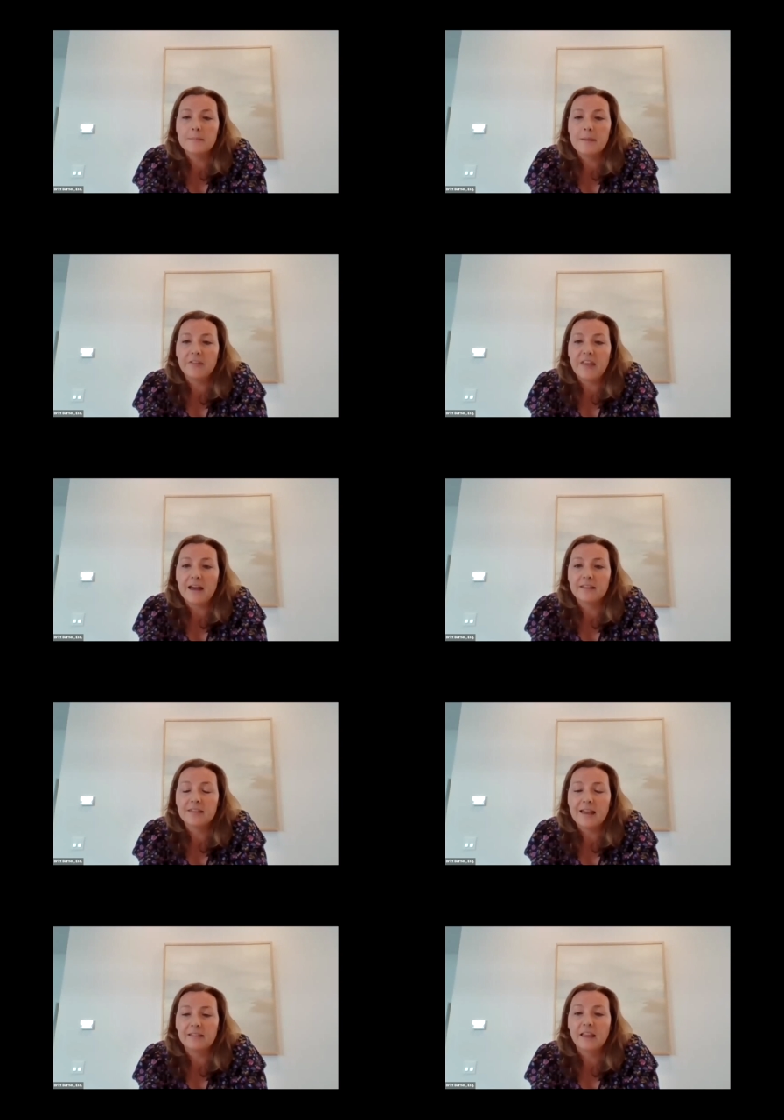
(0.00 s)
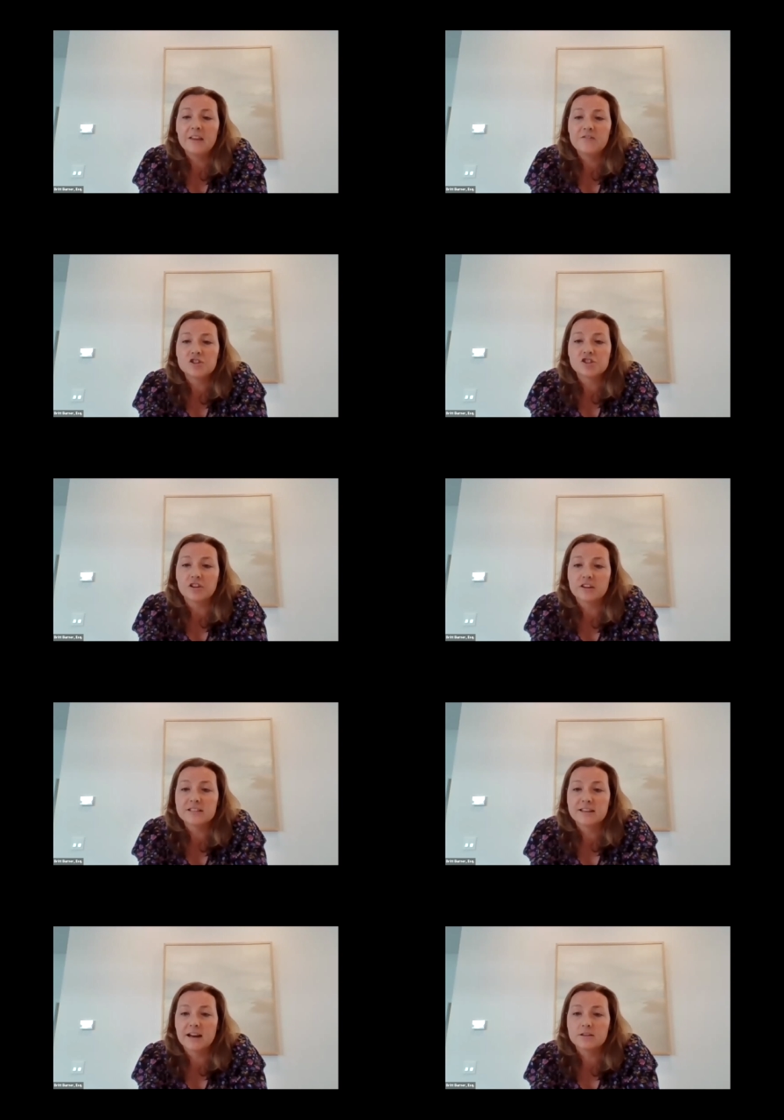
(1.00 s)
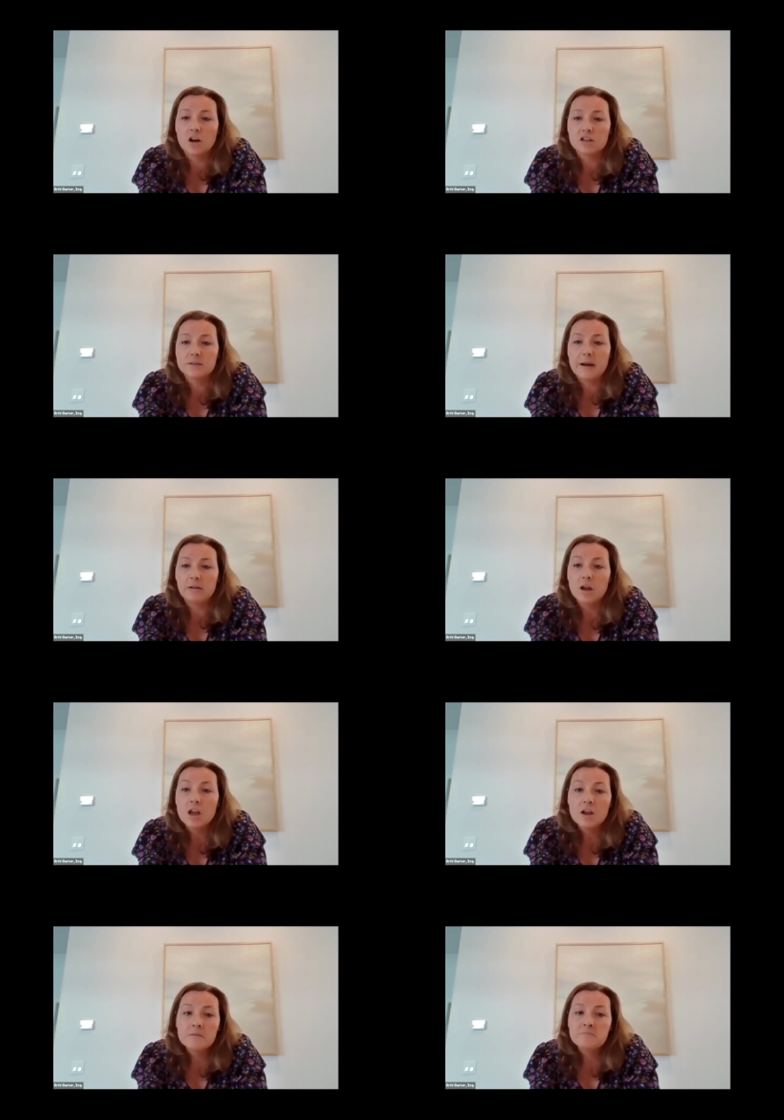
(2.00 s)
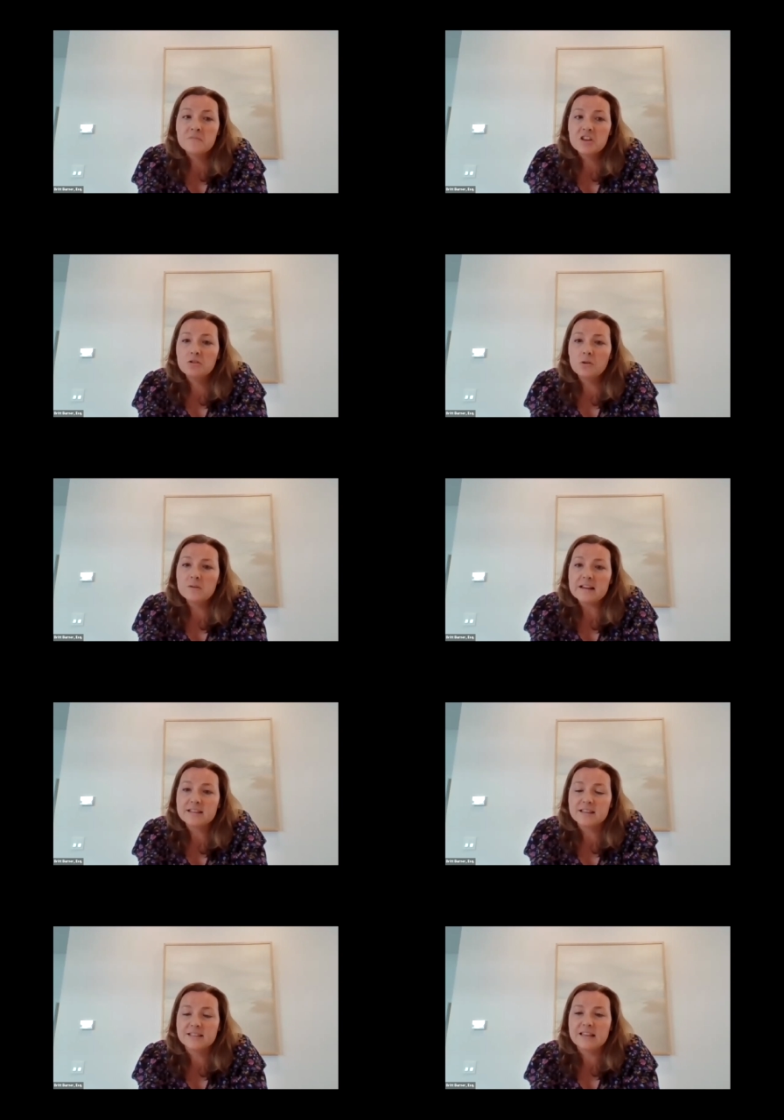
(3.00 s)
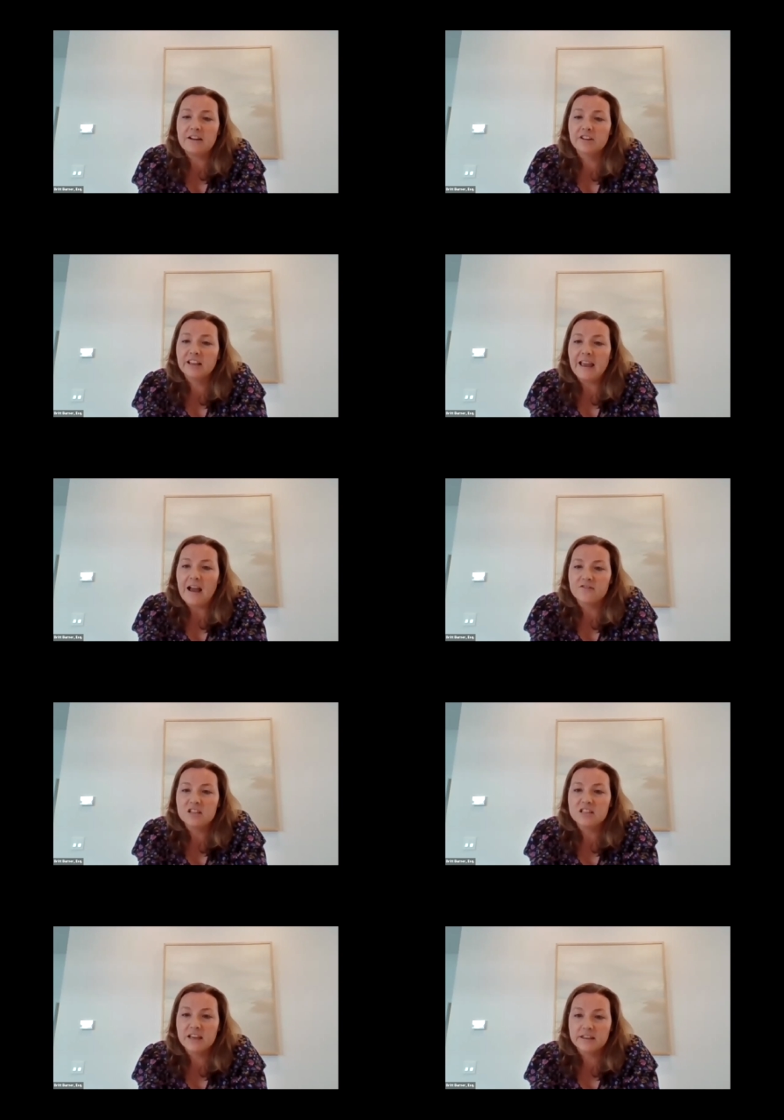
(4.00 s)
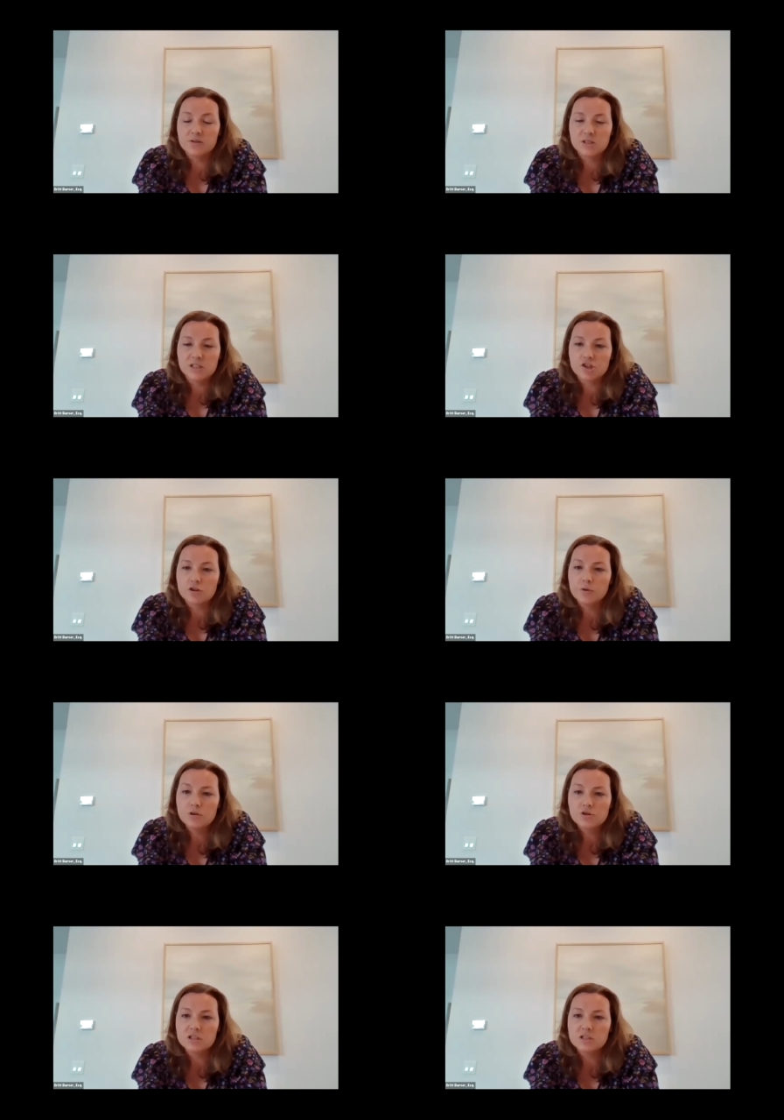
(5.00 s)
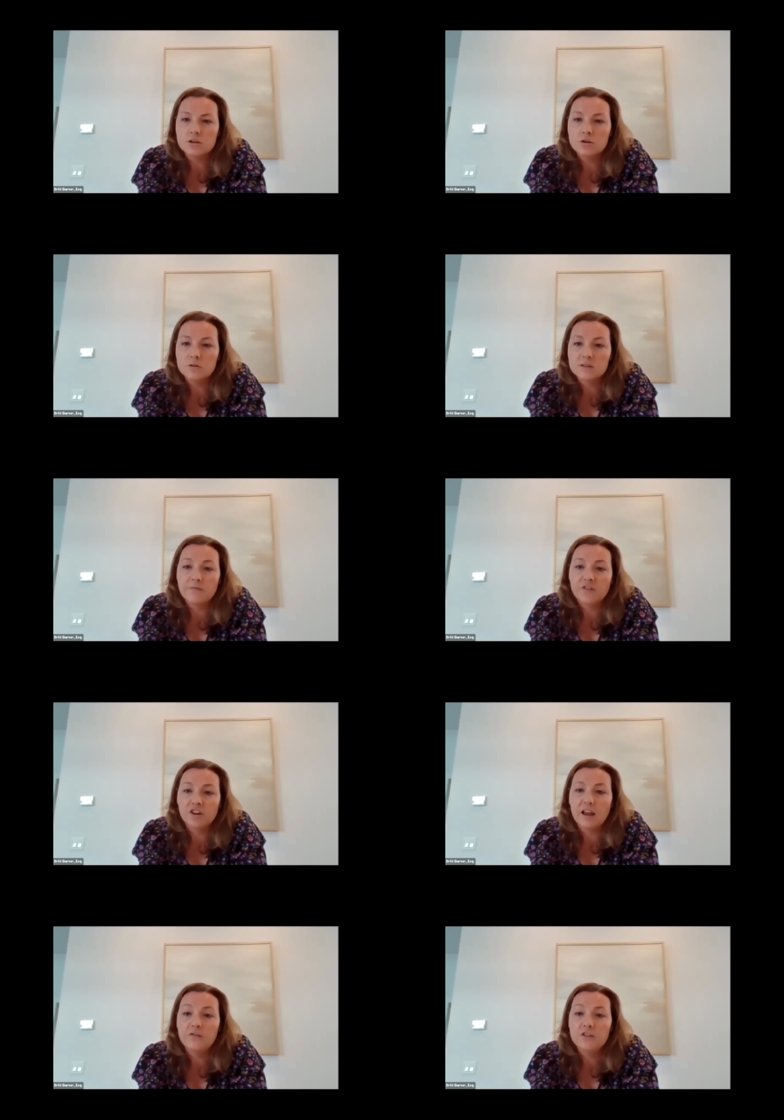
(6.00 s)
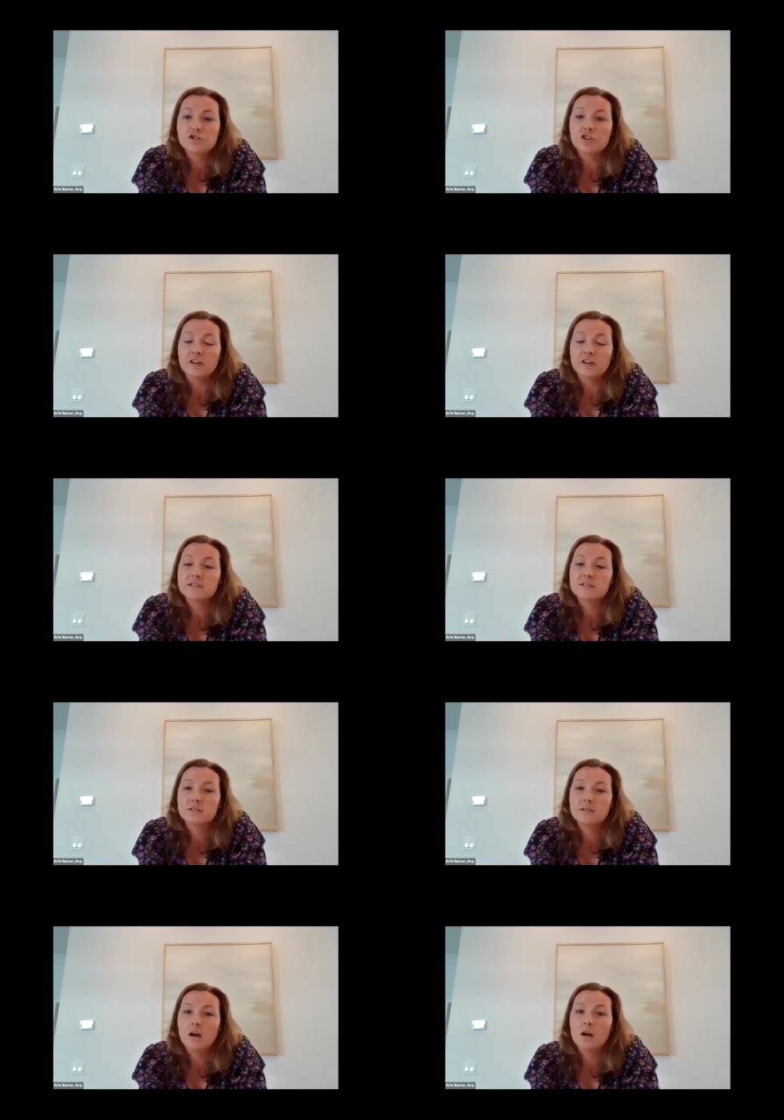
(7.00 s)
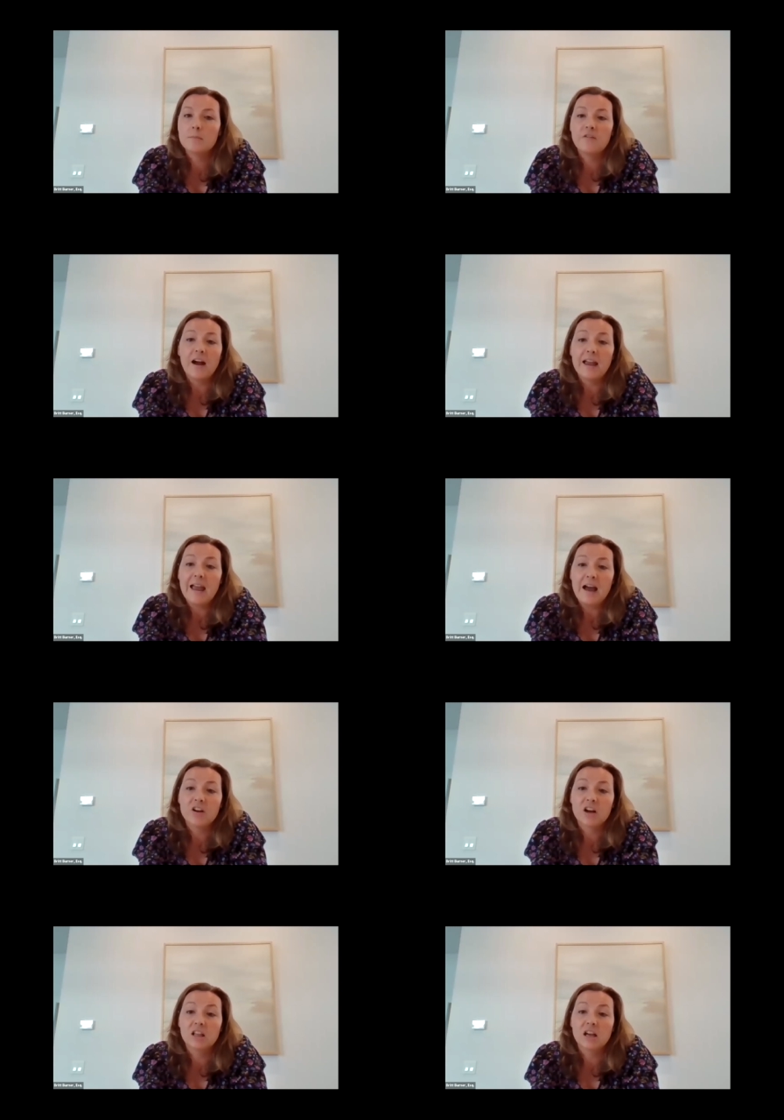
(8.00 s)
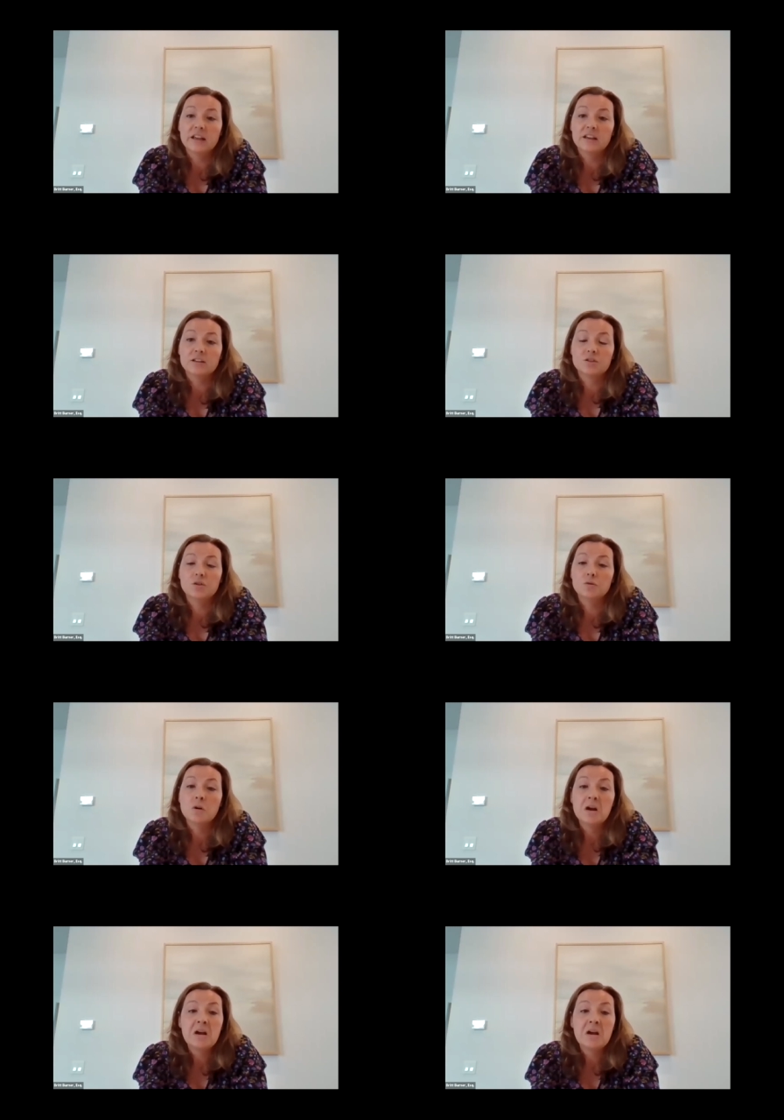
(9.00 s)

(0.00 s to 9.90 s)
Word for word: about that, that life insurance that I talked about. You don't necessarily have to take those distributions and use them for life insurance. Um, if I have a client who